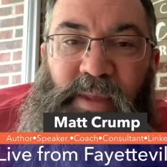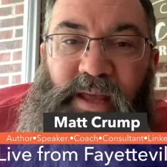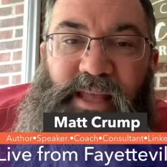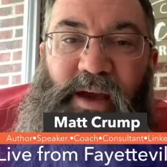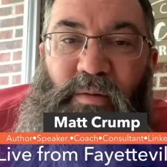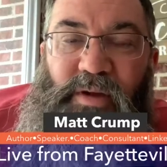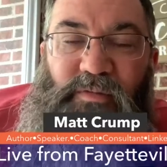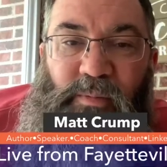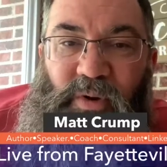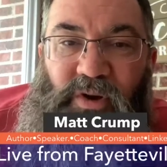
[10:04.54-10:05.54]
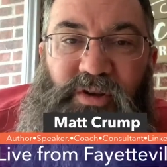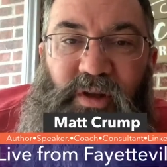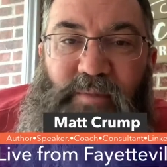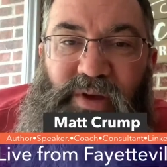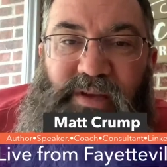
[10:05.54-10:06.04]
that would be for
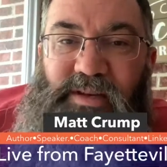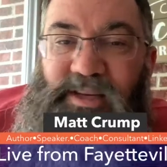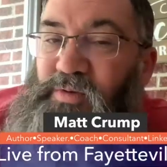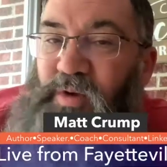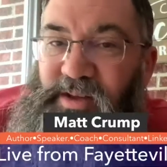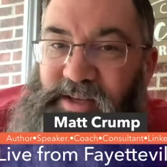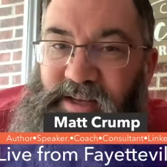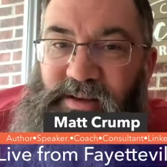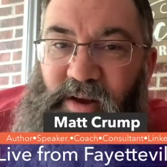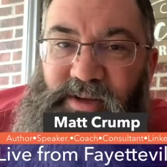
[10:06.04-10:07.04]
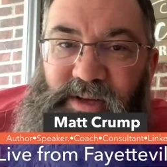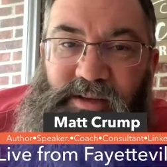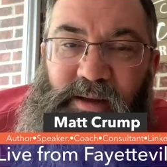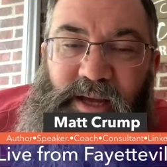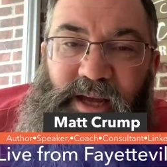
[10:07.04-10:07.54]
personal and business as well as consultant.